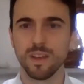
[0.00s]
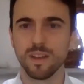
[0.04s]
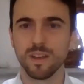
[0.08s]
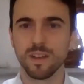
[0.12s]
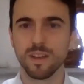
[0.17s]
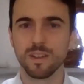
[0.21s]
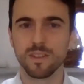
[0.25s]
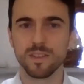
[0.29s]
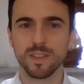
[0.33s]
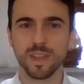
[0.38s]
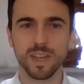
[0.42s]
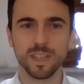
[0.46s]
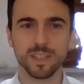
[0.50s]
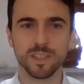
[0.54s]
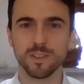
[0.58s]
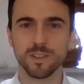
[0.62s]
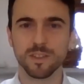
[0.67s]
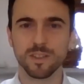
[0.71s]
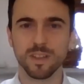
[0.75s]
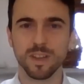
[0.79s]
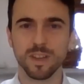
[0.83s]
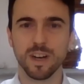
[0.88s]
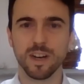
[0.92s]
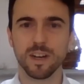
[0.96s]
Thank you,
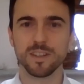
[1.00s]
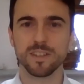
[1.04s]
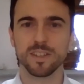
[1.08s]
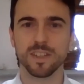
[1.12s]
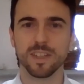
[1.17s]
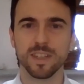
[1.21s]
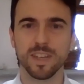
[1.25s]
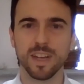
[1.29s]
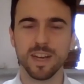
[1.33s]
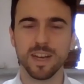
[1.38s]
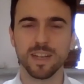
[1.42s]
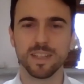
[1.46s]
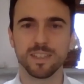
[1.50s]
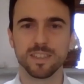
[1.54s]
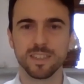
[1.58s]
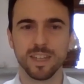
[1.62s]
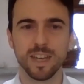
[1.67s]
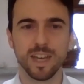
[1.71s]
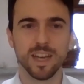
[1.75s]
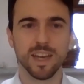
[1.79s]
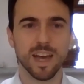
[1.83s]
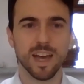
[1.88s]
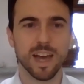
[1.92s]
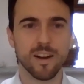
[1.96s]
Aarti. And
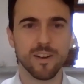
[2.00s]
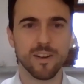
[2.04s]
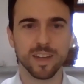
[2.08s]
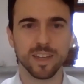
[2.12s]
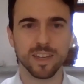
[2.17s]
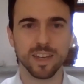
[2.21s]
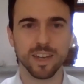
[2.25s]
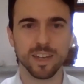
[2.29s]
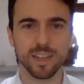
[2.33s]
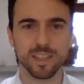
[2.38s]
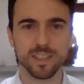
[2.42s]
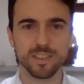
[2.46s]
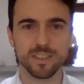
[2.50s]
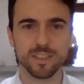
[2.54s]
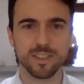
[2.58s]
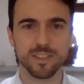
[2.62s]
Eric, I